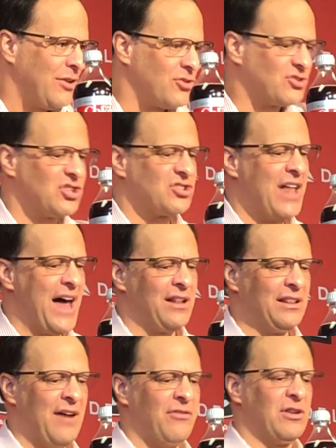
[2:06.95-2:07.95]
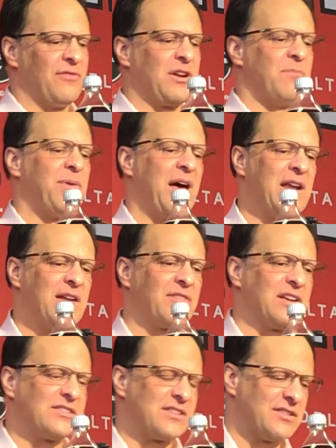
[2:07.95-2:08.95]
There's just not a level of
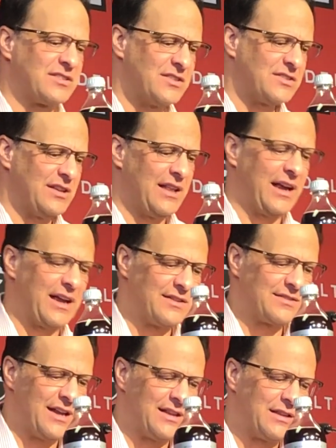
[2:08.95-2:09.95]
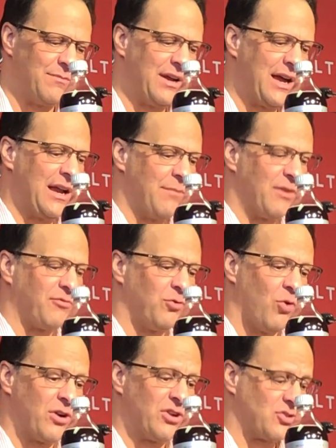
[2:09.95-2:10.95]
competitive consistency, like I said at the beginning. But
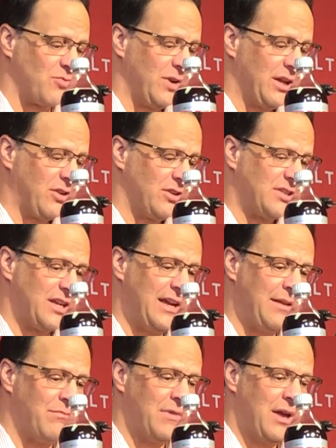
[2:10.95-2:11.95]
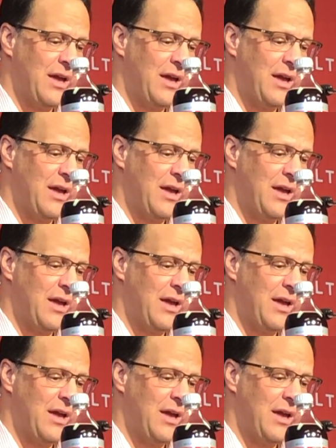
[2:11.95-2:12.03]
Florida's a really good team.